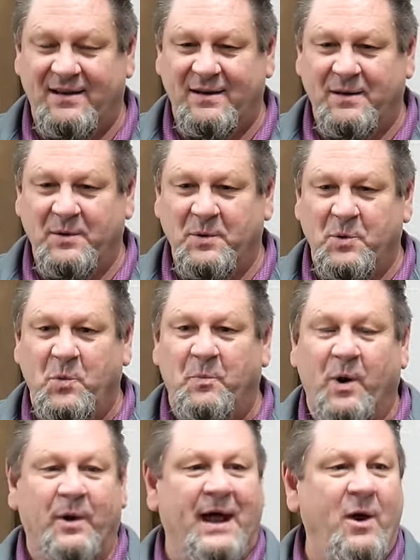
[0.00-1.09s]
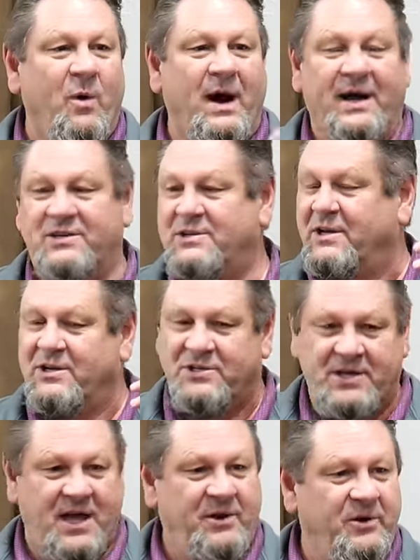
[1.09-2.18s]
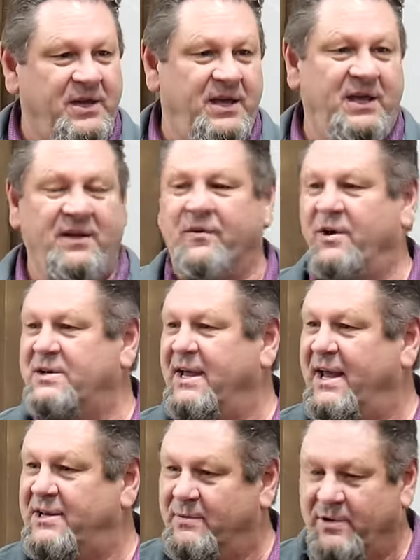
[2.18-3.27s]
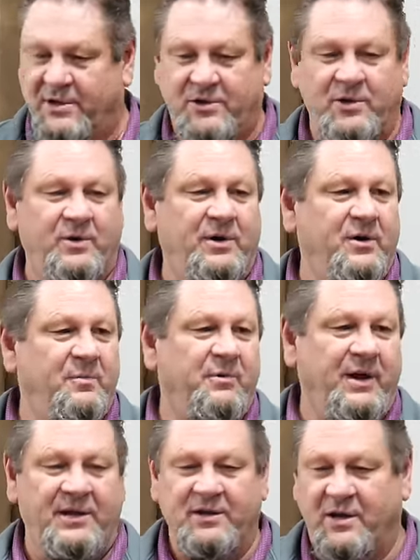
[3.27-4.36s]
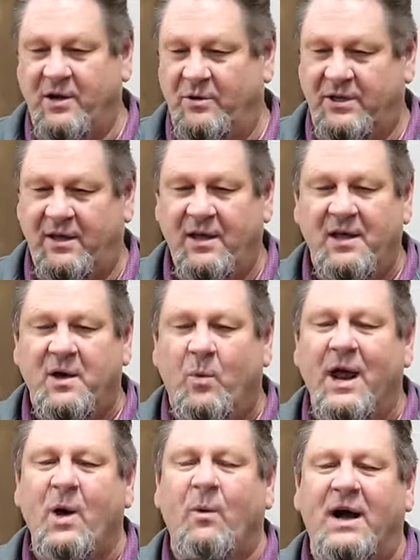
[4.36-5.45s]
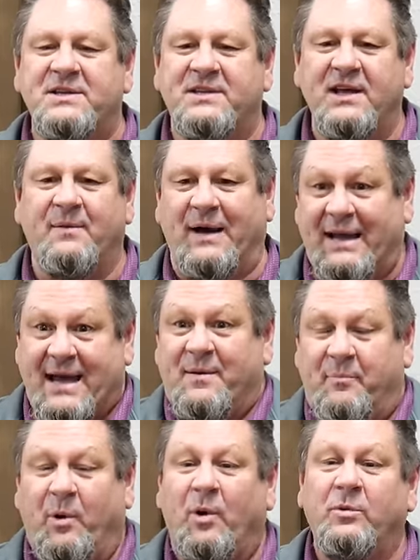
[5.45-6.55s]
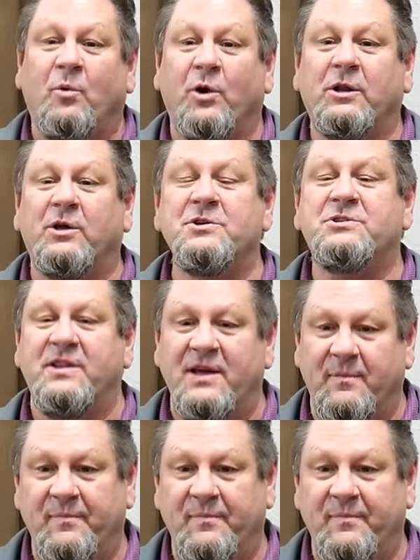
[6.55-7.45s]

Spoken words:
But when I watch Shannon O'Keefe or Daniel McEwen or Brianne Dakota, when I watch them, I kind of bowled more close to them.